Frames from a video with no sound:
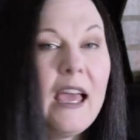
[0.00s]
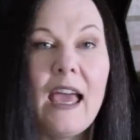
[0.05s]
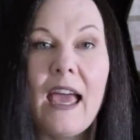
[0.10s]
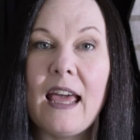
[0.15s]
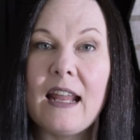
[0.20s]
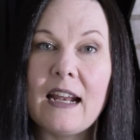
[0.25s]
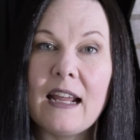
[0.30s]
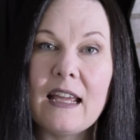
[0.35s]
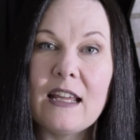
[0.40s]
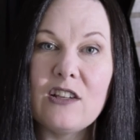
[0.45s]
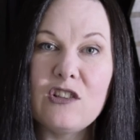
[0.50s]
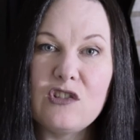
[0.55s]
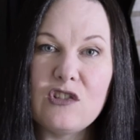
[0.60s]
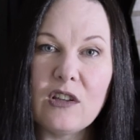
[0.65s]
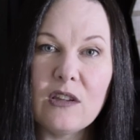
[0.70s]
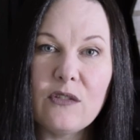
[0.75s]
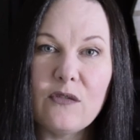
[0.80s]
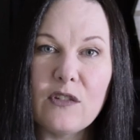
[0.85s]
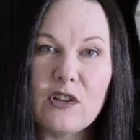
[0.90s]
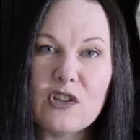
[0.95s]
And I had
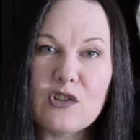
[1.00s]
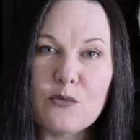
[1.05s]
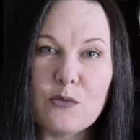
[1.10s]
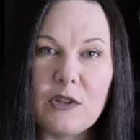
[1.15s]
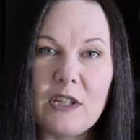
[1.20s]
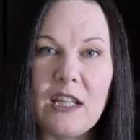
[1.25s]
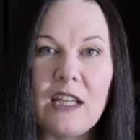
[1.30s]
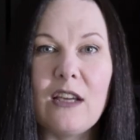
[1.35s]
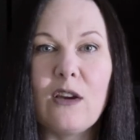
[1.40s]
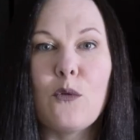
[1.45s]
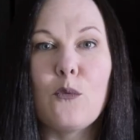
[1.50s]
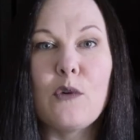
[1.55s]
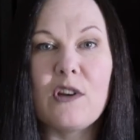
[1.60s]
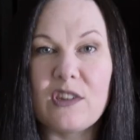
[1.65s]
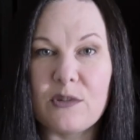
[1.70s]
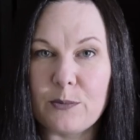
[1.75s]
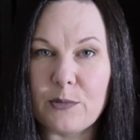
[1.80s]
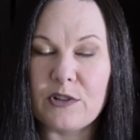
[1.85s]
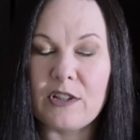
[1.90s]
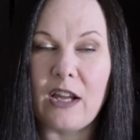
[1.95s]
just finished reading
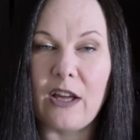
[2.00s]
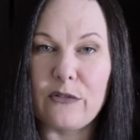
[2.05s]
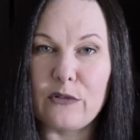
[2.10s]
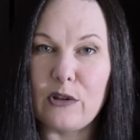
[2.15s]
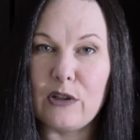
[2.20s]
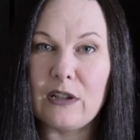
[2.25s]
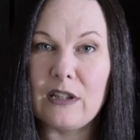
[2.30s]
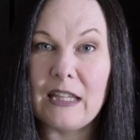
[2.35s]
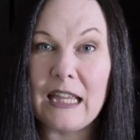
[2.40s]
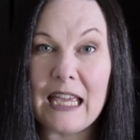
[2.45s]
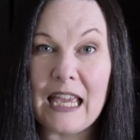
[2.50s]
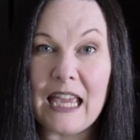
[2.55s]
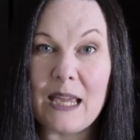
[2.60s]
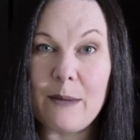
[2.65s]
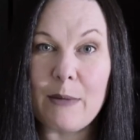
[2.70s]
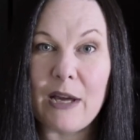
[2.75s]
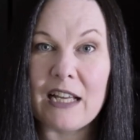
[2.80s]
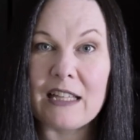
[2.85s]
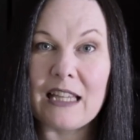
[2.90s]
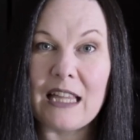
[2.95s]
Whisper Down the Lane
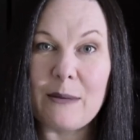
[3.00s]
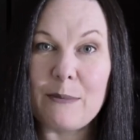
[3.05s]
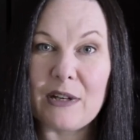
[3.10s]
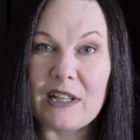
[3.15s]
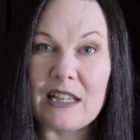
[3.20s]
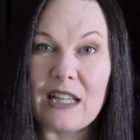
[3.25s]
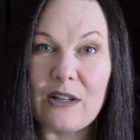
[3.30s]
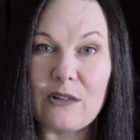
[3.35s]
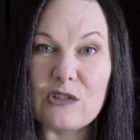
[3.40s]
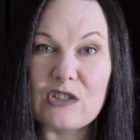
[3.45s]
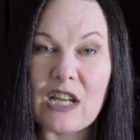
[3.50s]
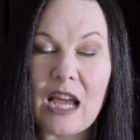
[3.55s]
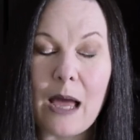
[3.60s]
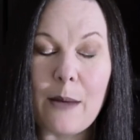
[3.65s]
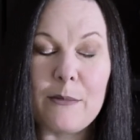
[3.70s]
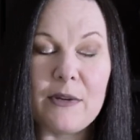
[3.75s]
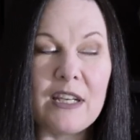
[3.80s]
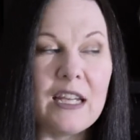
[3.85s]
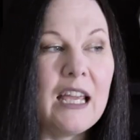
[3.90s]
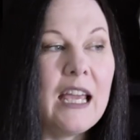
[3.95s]
by Clay McLeod
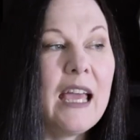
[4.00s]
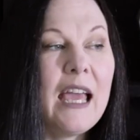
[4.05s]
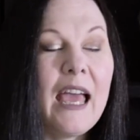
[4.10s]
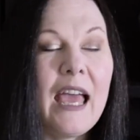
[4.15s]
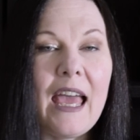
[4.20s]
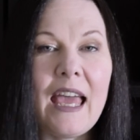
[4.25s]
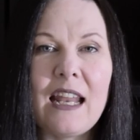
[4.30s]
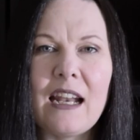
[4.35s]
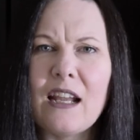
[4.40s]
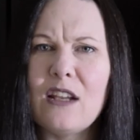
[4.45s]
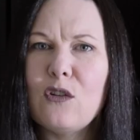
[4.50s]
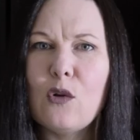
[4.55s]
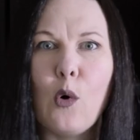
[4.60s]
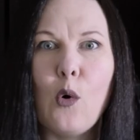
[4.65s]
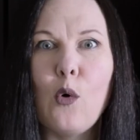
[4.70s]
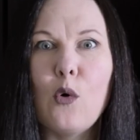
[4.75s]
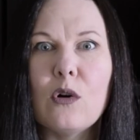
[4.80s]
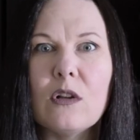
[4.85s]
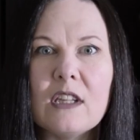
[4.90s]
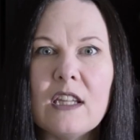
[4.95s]
Chapman, and I
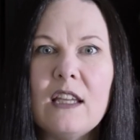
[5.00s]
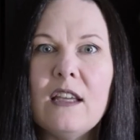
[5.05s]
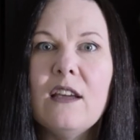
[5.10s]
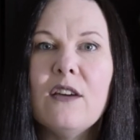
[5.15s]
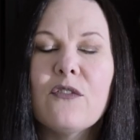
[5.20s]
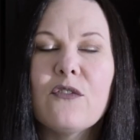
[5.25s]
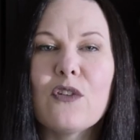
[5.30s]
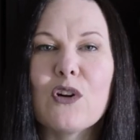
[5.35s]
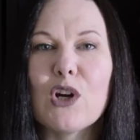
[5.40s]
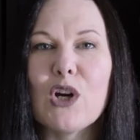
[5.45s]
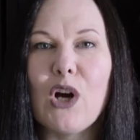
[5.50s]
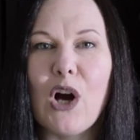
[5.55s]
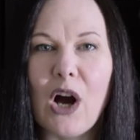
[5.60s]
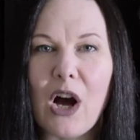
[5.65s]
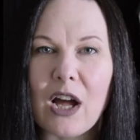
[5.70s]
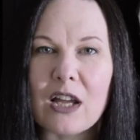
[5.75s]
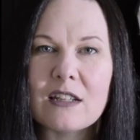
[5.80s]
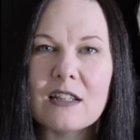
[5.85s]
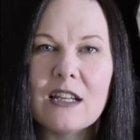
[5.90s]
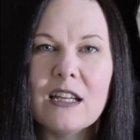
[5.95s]
totally
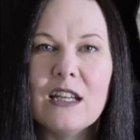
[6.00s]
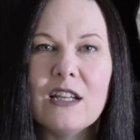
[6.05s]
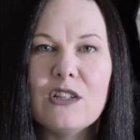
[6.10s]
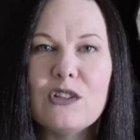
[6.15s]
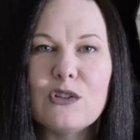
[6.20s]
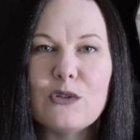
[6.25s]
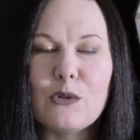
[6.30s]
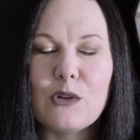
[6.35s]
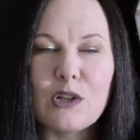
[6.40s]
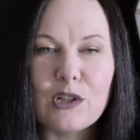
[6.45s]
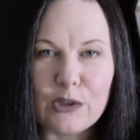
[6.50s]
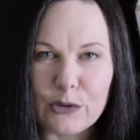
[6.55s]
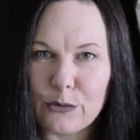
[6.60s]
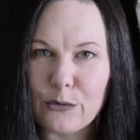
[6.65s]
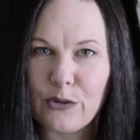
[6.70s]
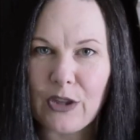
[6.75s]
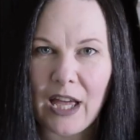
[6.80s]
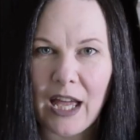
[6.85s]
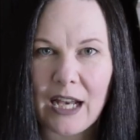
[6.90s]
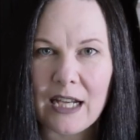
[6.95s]
forgot to
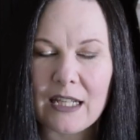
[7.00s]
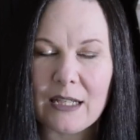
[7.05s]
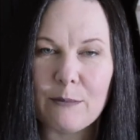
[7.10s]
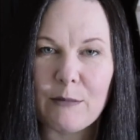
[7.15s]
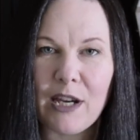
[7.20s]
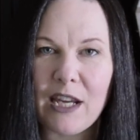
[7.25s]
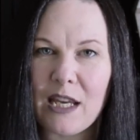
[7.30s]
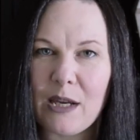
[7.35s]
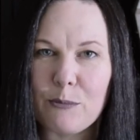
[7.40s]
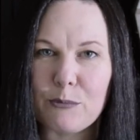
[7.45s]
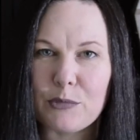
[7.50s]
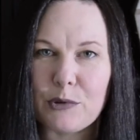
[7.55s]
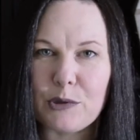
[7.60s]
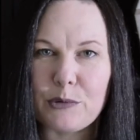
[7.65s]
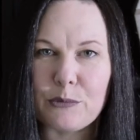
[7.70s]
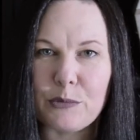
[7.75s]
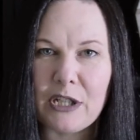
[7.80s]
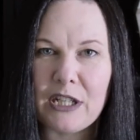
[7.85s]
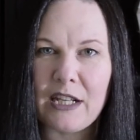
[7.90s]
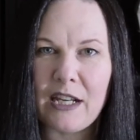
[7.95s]
include that in my April
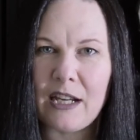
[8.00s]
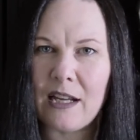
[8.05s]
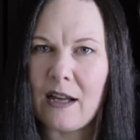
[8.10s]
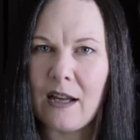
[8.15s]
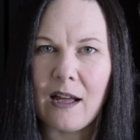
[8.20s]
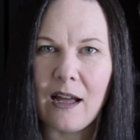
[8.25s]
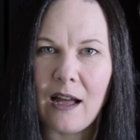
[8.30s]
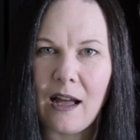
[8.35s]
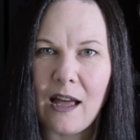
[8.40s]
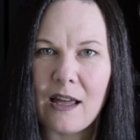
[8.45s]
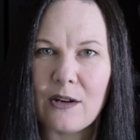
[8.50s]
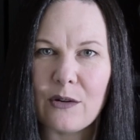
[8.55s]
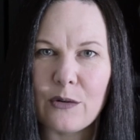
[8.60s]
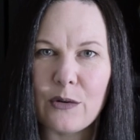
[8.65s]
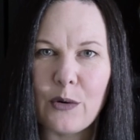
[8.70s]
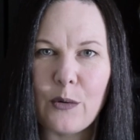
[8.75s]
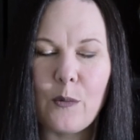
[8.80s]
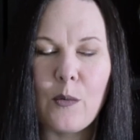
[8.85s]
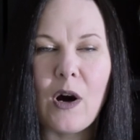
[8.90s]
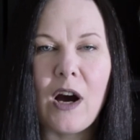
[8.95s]
reading. I don't
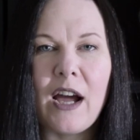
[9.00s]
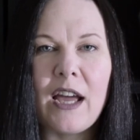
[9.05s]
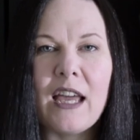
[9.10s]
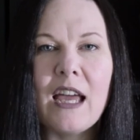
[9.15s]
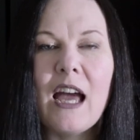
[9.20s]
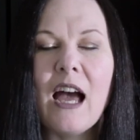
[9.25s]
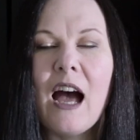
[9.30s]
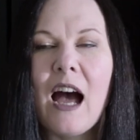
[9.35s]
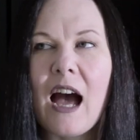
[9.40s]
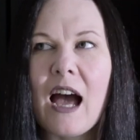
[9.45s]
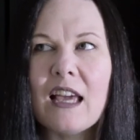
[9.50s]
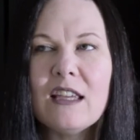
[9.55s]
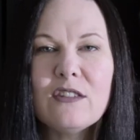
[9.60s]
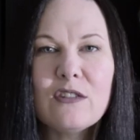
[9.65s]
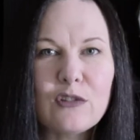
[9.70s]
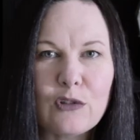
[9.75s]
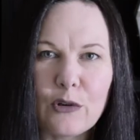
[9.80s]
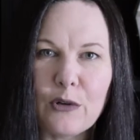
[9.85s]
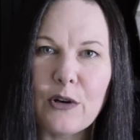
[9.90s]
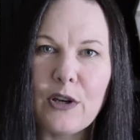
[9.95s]
know why. I
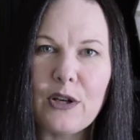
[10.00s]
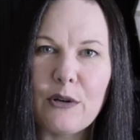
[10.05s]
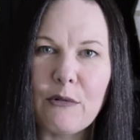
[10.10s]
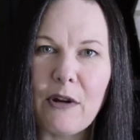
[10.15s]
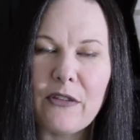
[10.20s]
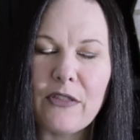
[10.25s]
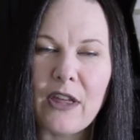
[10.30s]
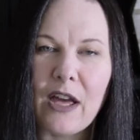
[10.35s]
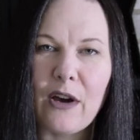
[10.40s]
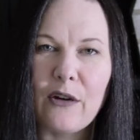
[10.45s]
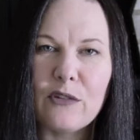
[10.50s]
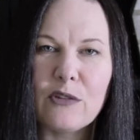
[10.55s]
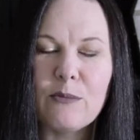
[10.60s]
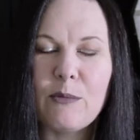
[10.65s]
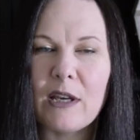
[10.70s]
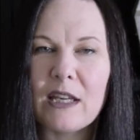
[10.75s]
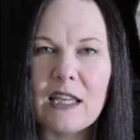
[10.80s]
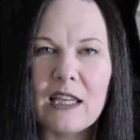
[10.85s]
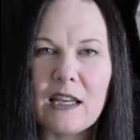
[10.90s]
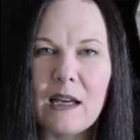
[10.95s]
scurried around the house
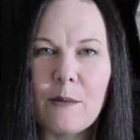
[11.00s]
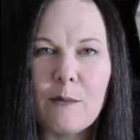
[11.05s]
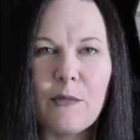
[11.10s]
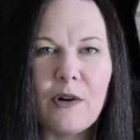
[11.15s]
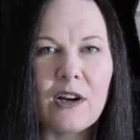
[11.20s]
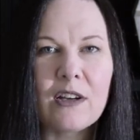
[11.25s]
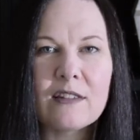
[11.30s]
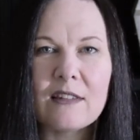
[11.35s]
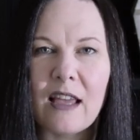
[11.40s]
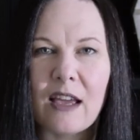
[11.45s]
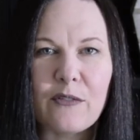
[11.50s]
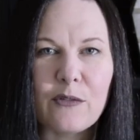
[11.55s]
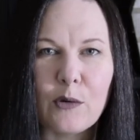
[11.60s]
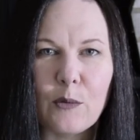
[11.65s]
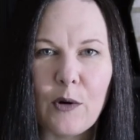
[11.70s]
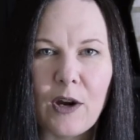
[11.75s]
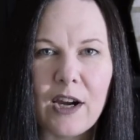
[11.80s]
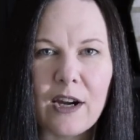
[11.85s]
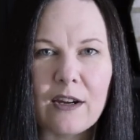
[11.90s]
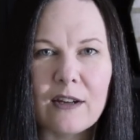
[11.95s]
picking up books
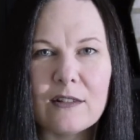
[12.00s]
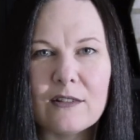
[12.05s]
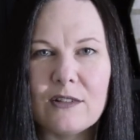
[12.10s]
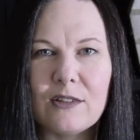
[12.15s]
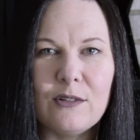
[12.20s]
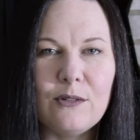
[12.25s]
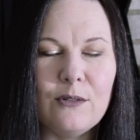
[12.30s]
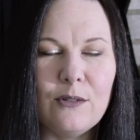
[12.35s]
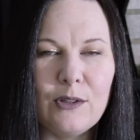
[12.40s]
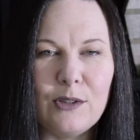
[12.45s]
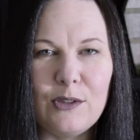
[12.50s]
everywhere to